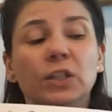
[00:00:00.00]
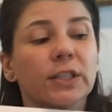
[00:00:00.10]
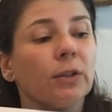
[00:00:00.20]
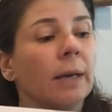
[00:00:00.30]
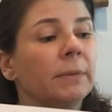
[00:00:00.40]

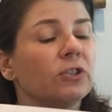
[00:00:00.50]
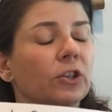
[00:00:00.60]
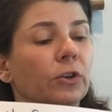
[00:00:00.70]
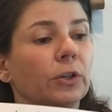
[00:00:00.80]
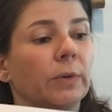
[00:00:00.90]
so let me
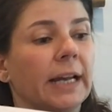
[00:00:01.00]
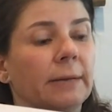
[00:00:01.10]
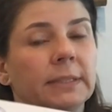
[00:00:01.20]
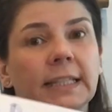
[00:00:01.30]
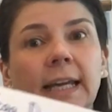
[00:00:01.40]
show you what
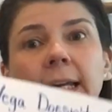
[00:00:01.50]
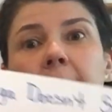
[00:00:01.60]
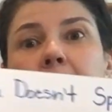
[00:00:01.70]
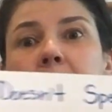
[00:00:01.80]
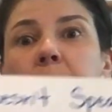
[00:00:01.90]
i was
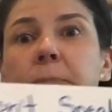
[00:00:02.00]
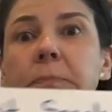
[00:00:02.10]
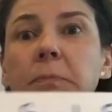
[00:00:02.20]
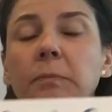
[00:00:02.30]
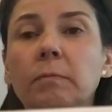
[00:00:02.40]
thinking
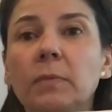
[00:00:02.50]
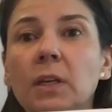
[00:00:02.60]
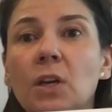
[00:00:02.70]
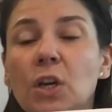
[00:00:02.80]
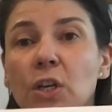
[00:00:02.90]

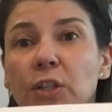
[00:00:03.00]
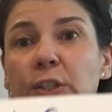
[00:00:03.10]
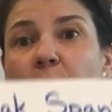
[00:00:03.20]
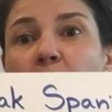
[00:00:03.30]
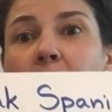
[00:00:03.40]

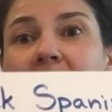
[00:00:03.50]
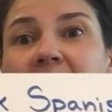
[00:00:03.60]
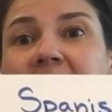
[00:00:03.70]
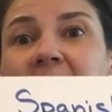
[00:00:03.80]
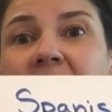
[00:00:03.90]
so from my
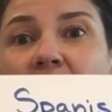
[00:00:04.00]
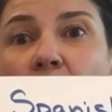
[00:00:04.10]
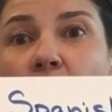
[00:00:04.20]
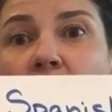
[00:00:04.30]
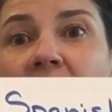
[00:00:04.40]
sticky
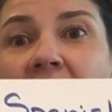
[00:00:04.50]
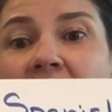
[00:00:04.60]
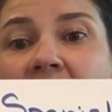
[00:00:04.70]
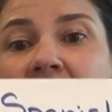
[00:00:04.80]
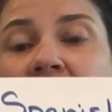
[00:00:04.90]
note
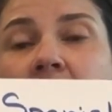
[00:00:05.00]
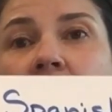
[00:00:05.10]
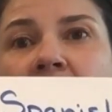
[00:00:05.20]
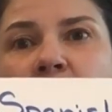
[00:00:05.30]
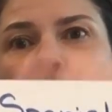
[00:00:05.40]
then
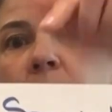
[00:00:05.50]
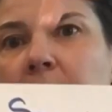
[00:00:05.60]
i drew a